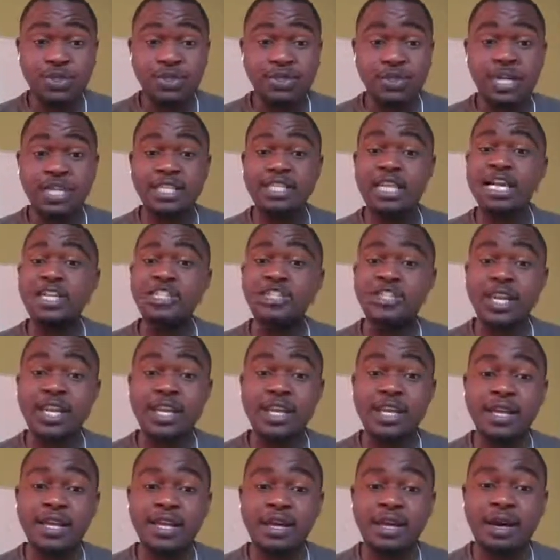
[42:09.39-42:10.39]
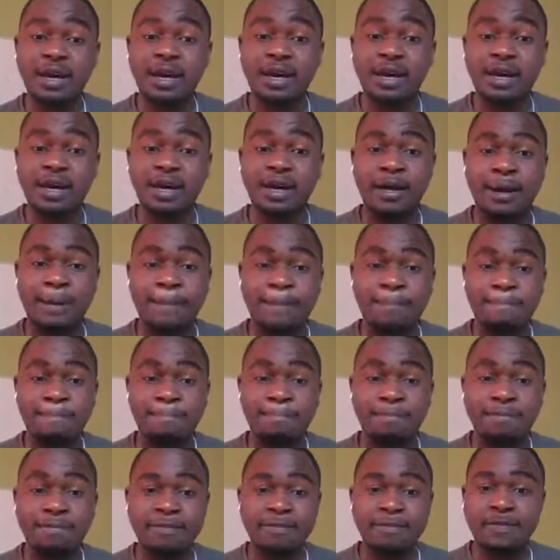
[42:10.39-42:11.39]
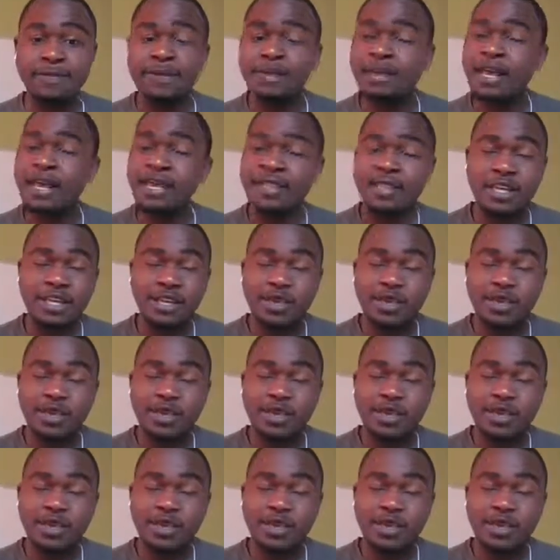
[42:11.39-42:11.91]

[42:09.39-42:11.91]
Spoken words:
that actually like the